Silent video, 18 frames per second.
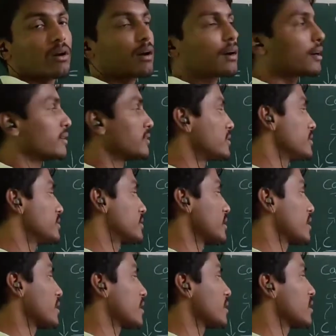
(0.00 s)

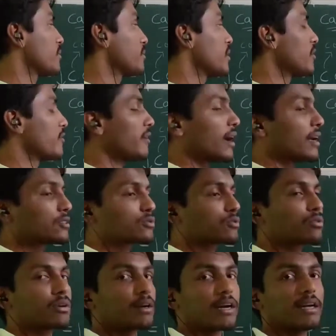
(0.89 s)
resistance. Nothing but
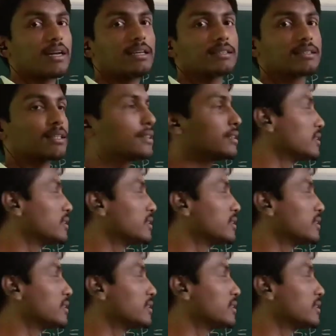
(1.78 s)
vasodilation.